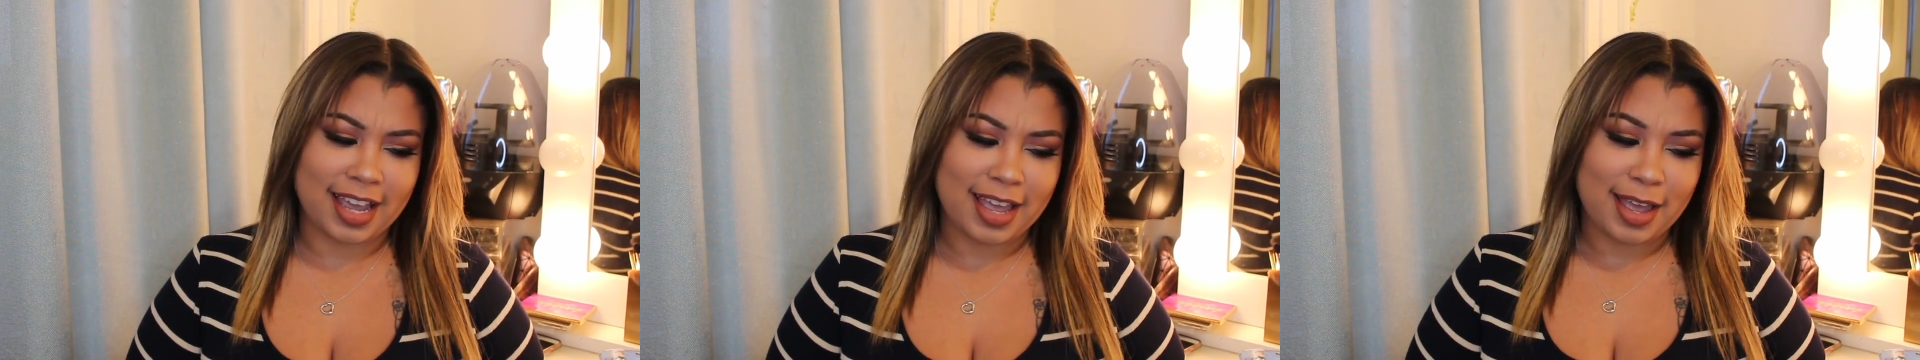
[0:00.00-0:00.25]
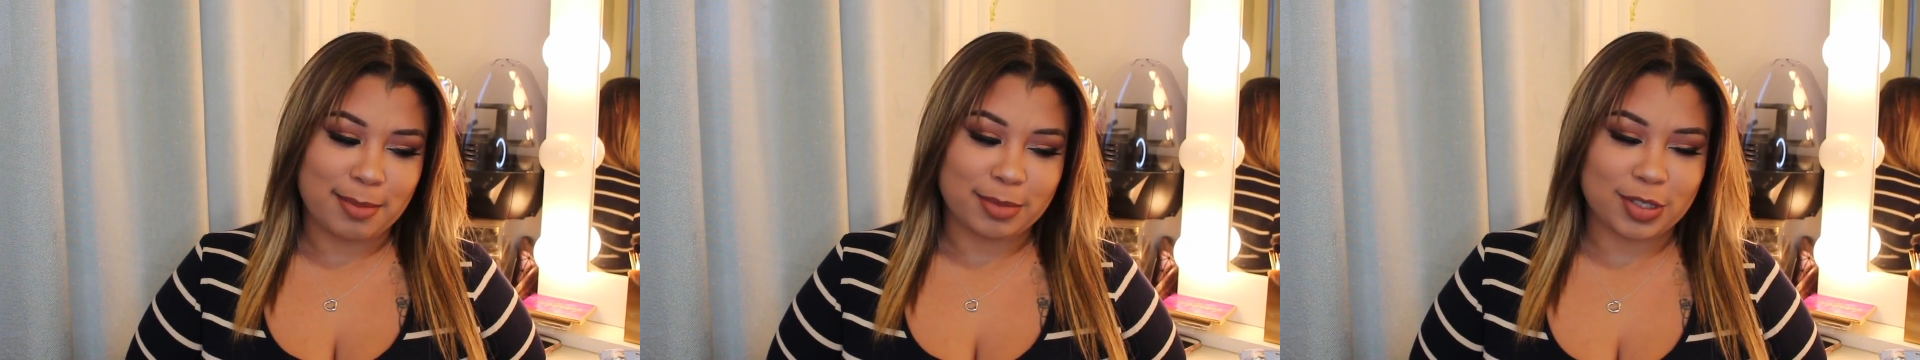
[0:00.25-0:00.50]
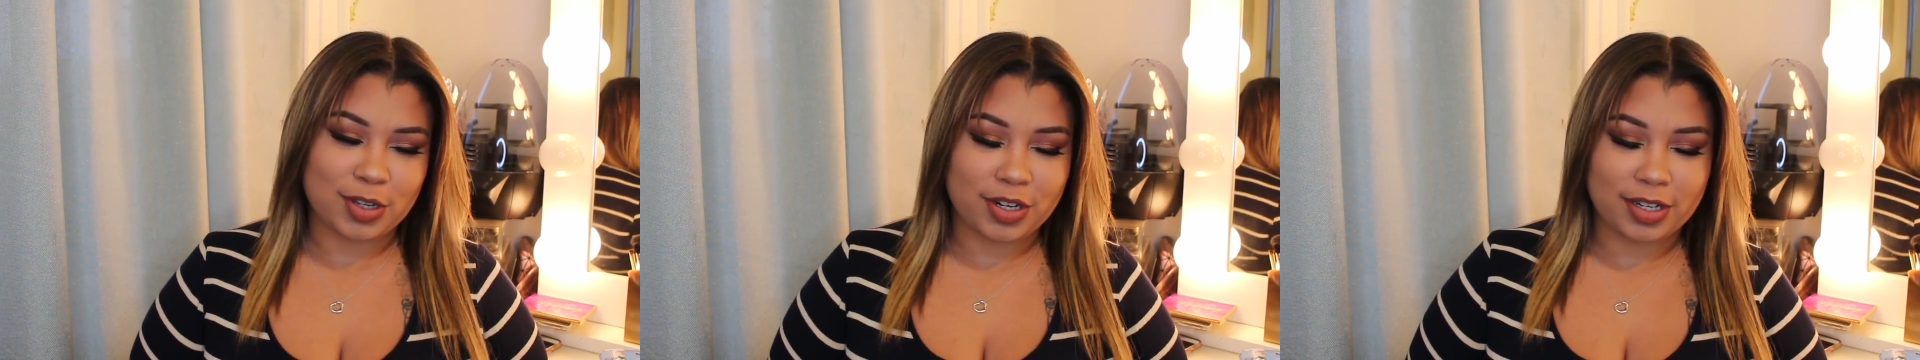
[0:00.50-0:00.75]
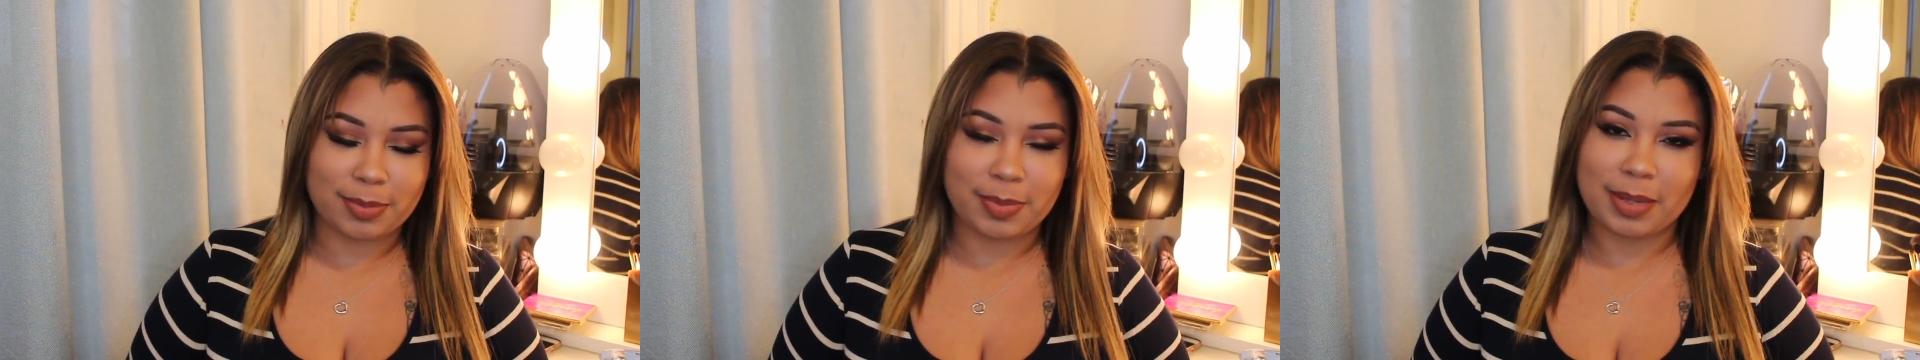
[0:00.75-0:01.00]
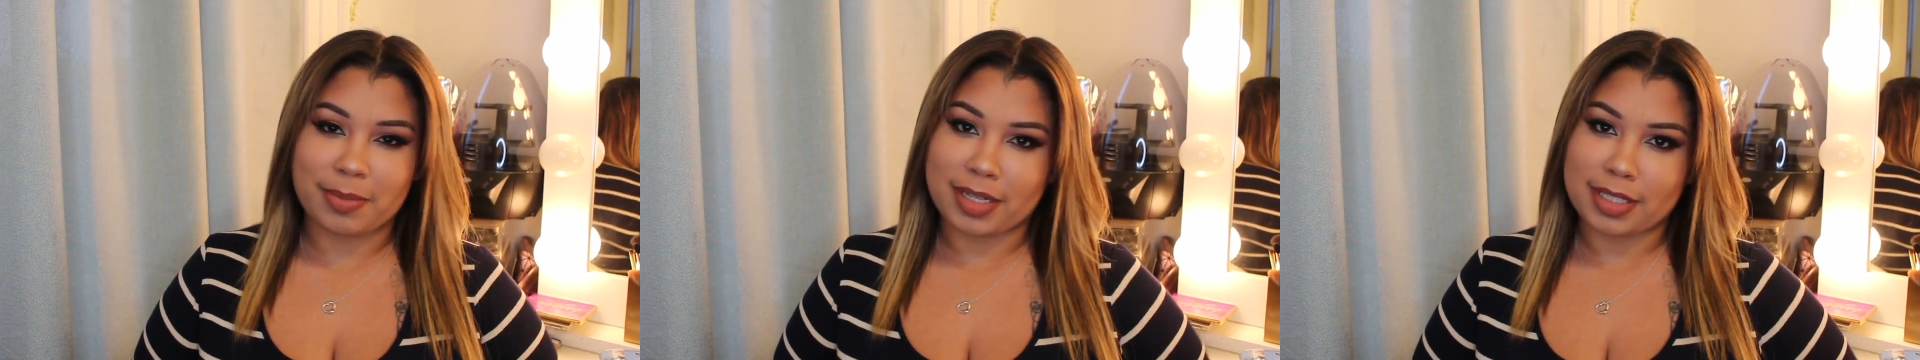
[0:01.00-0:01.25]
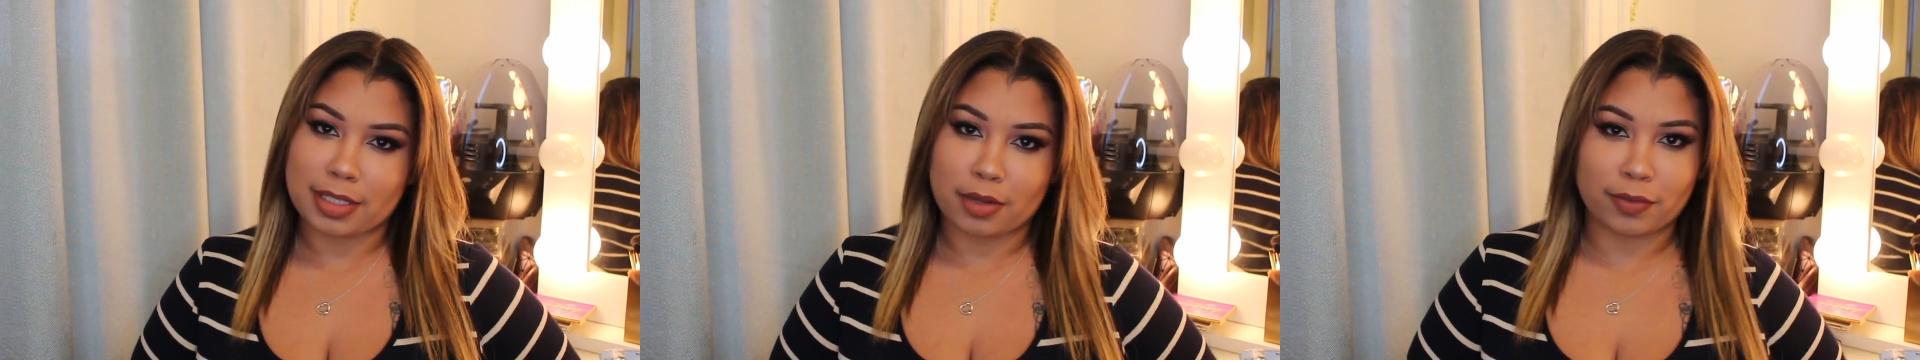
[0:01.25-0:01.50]
I'm starting to be
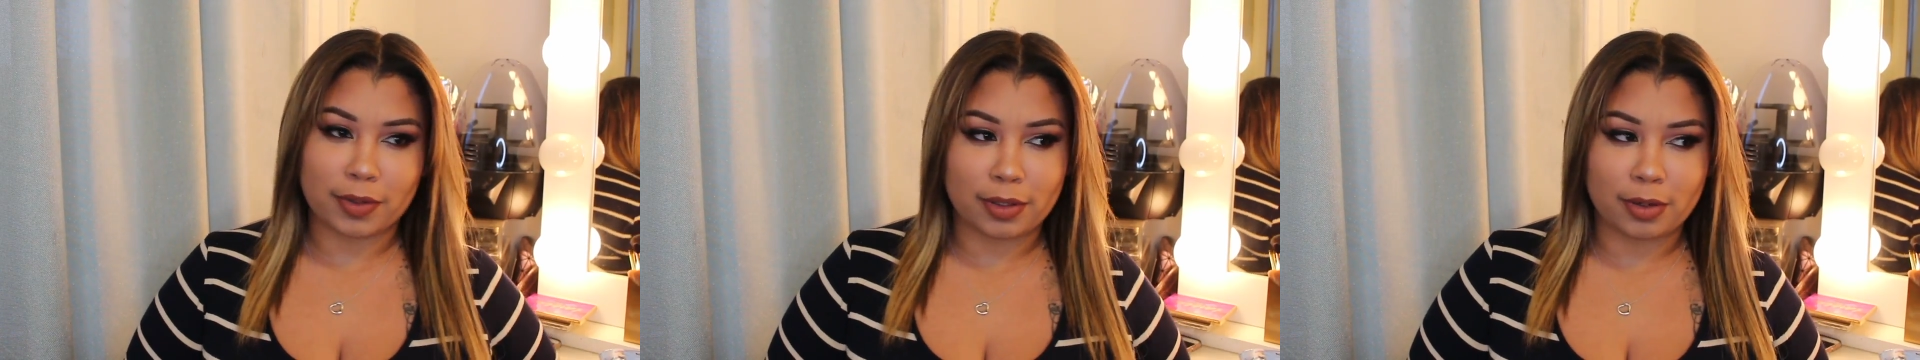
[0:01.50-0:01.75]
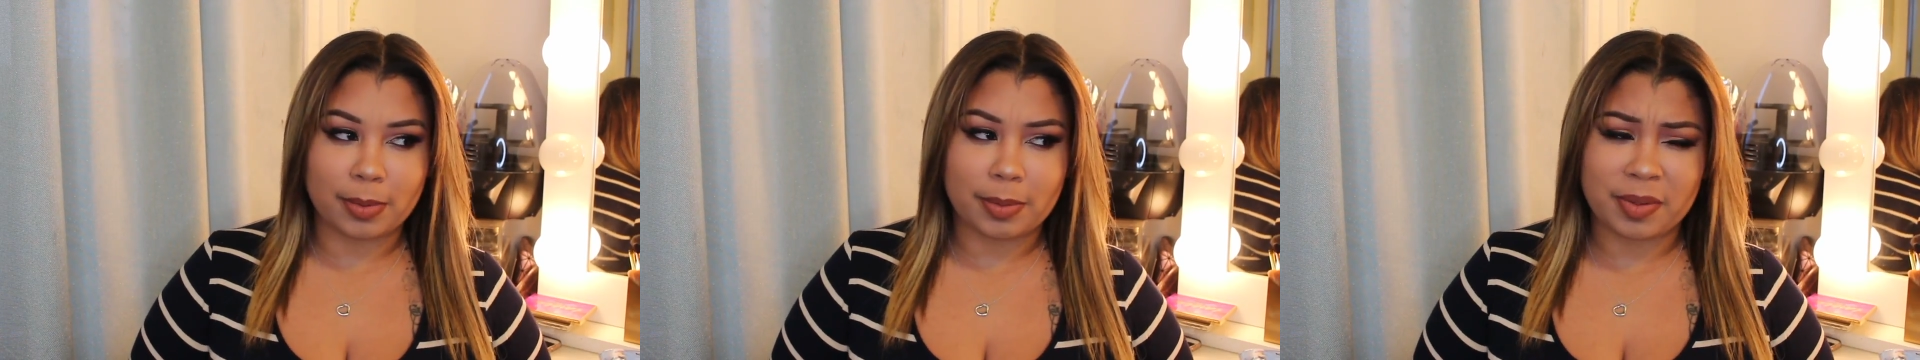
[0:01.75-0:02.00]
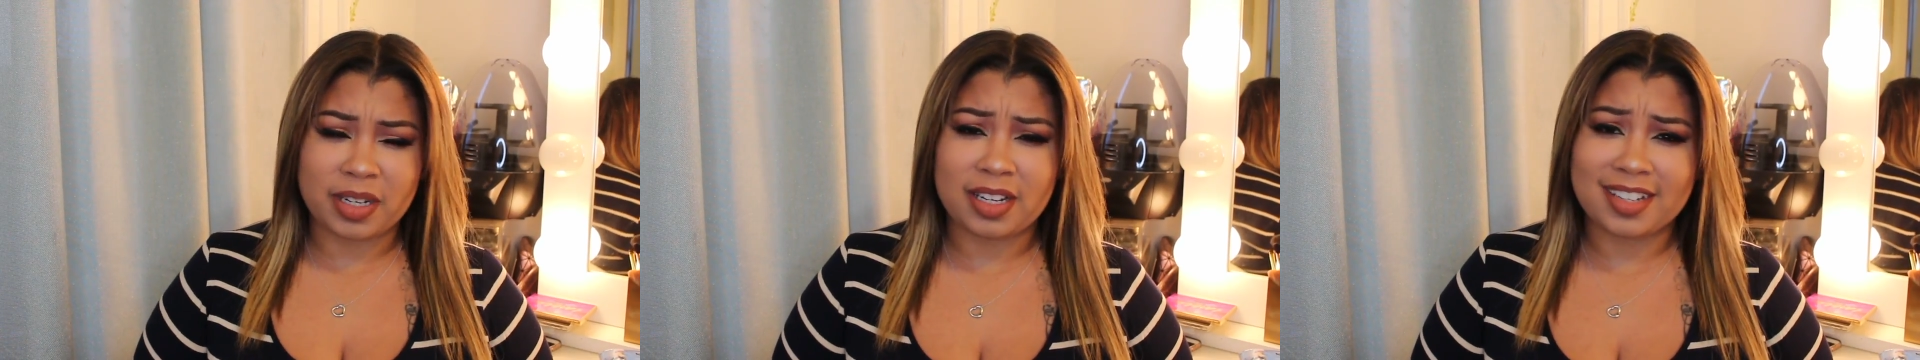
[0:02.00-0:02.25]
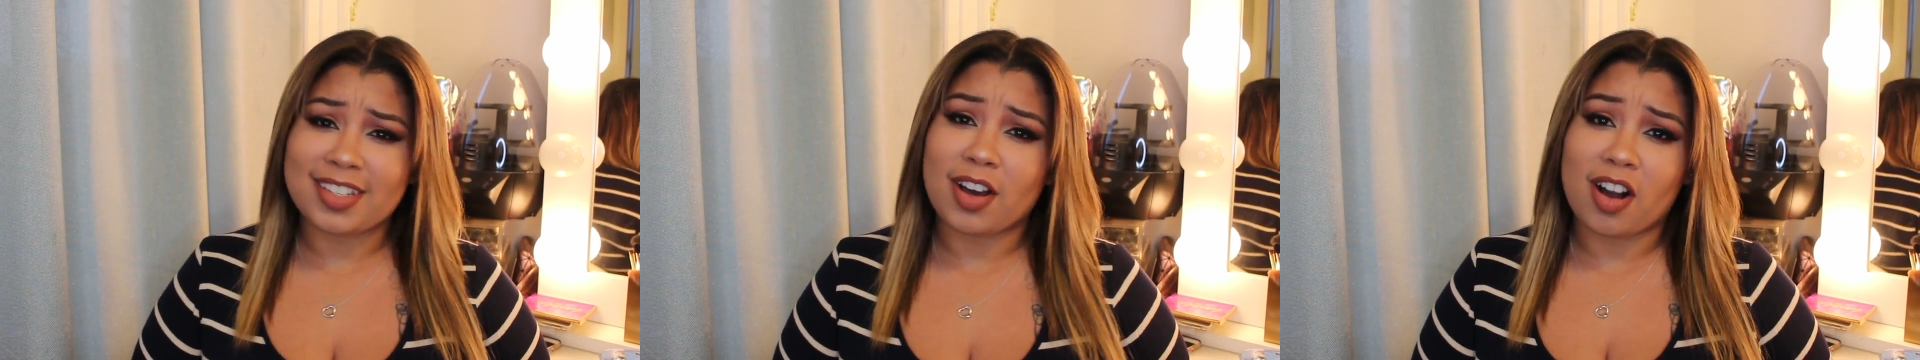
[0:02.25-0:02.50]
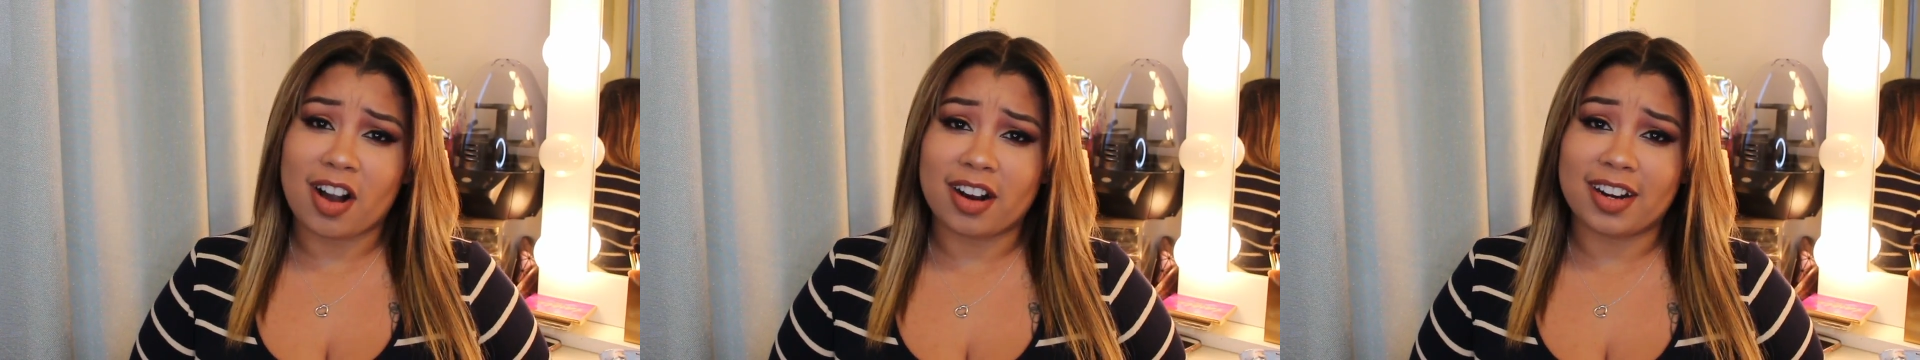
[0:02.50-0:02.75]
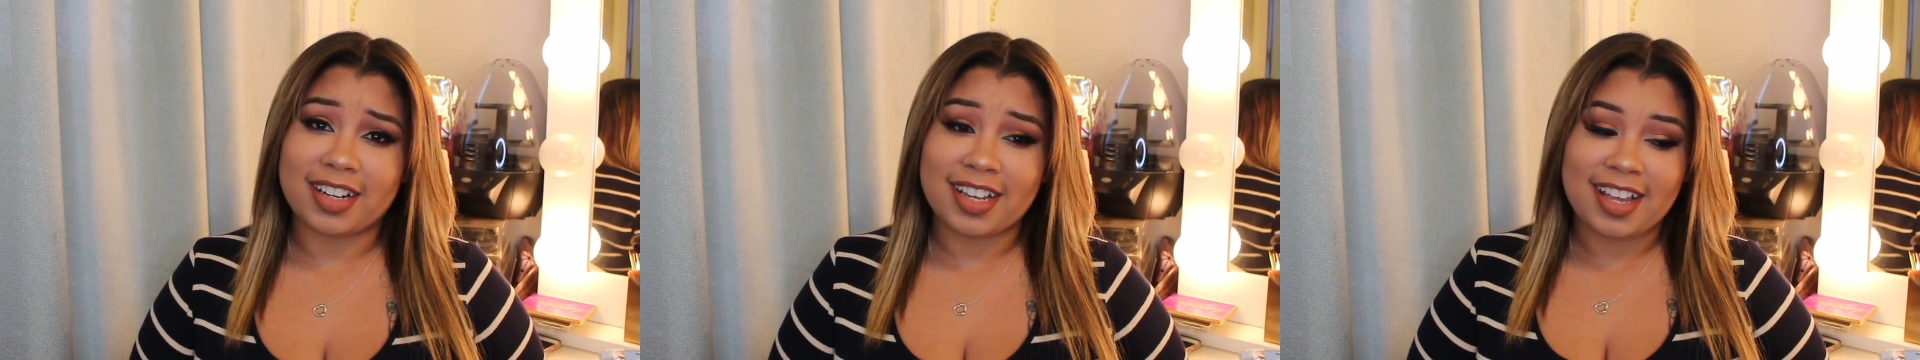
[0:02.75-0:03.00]
myself a little bit, but it is
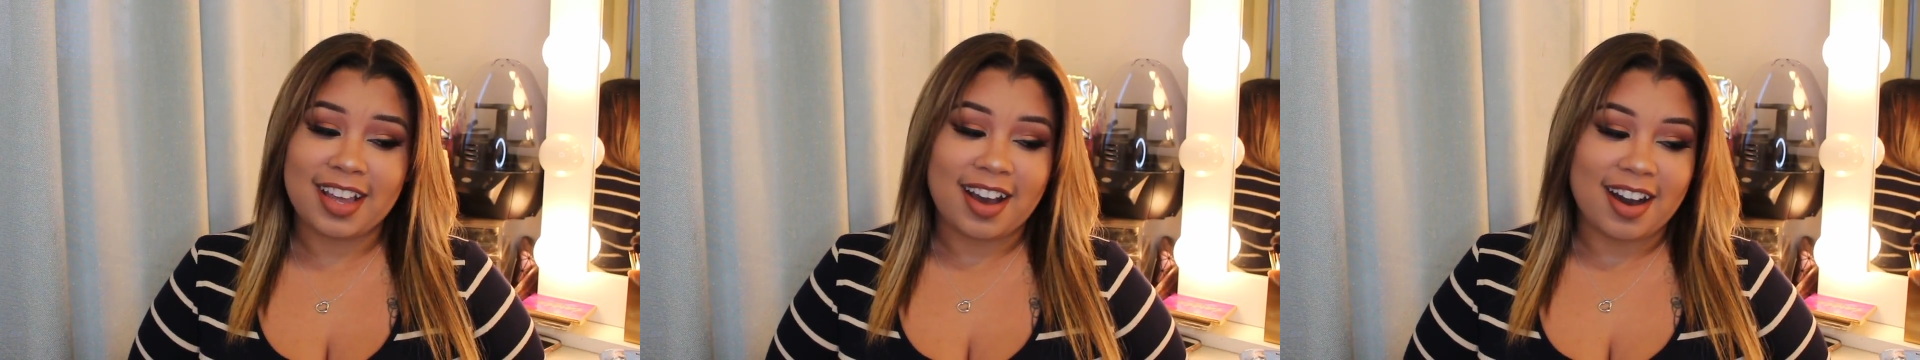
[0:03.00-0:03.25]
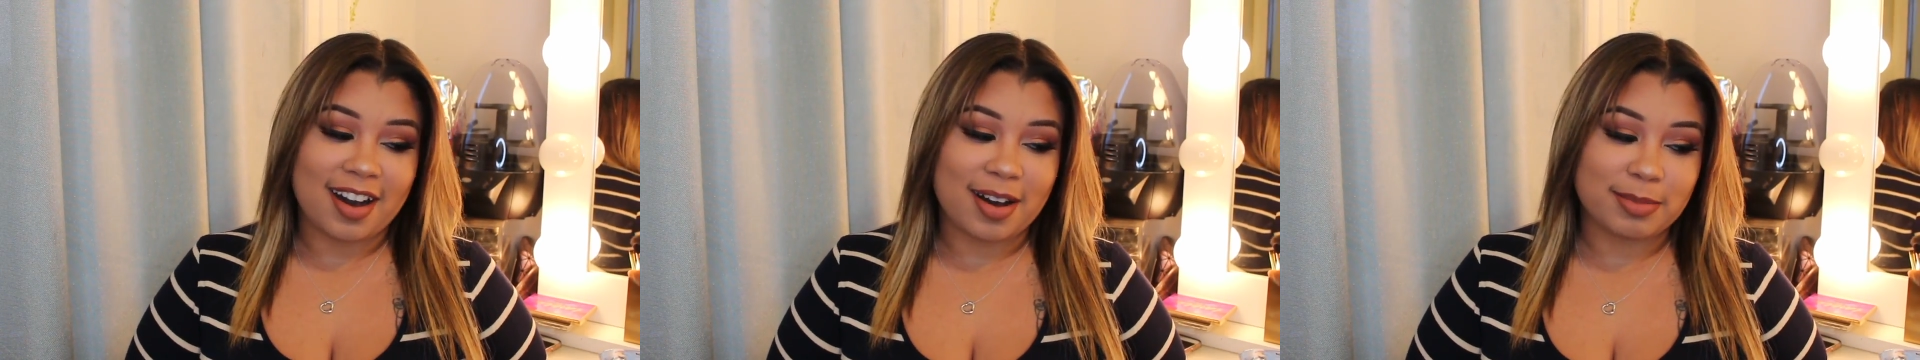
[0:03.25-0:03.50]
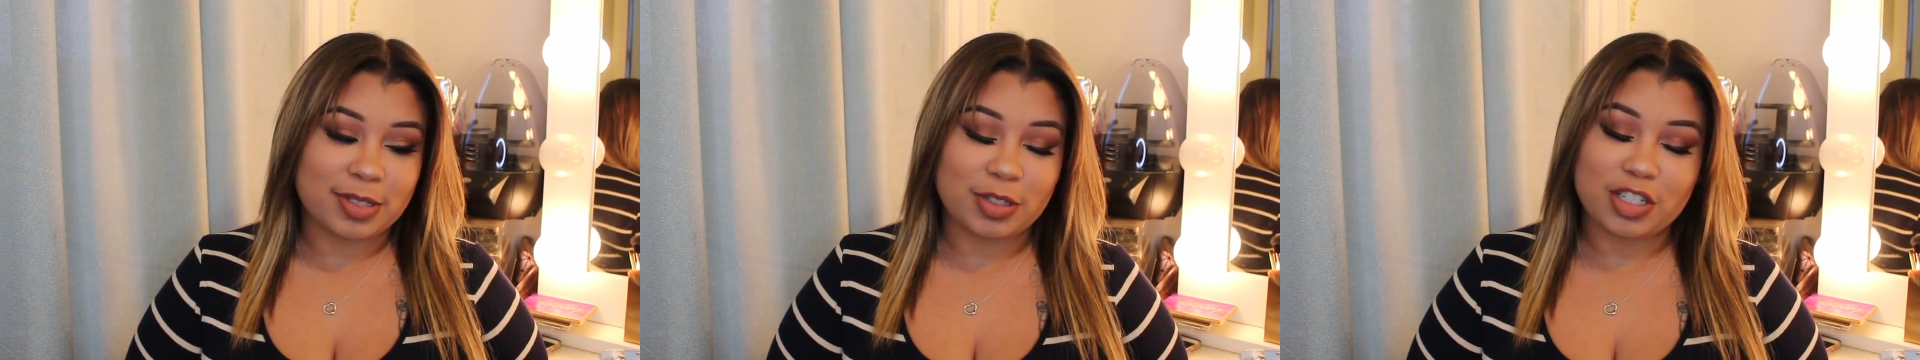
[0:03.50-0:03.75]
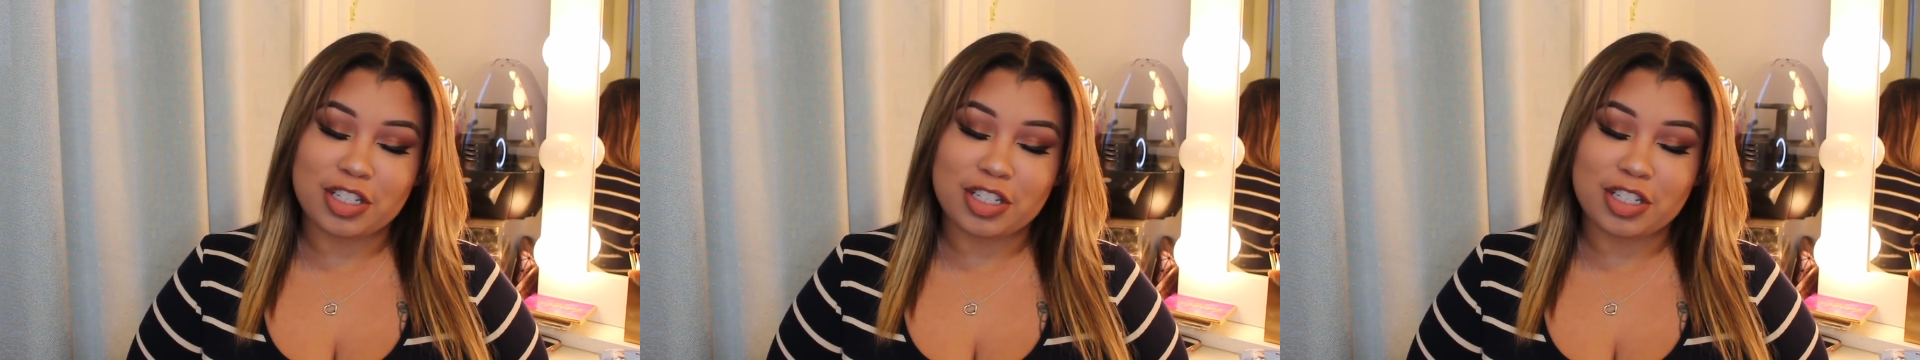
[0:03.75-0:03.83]
hard. So